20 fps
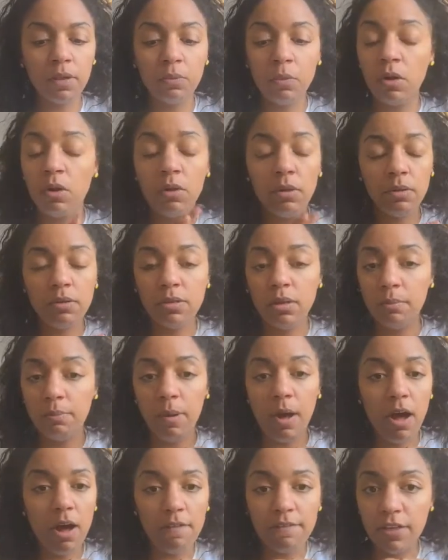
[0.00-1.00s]
were
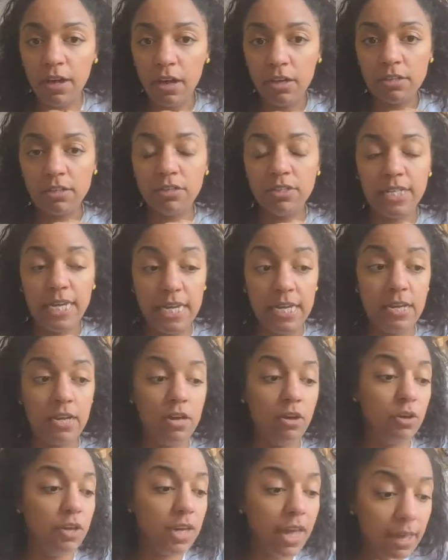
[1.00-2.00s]
part of the Art
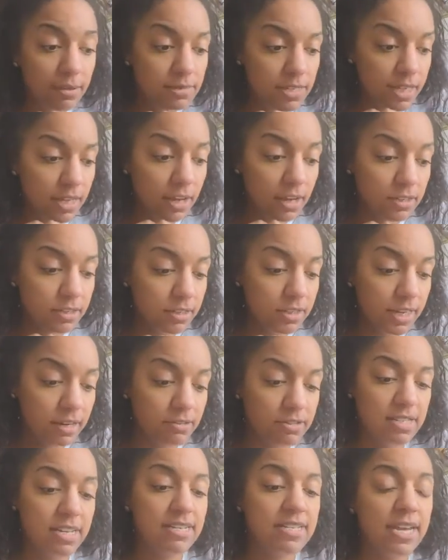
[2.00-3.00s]
Aldea or you came to the Art Aldea
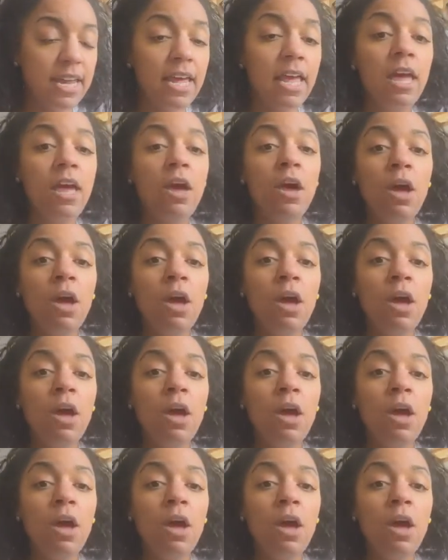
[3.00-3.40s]
on Saturday,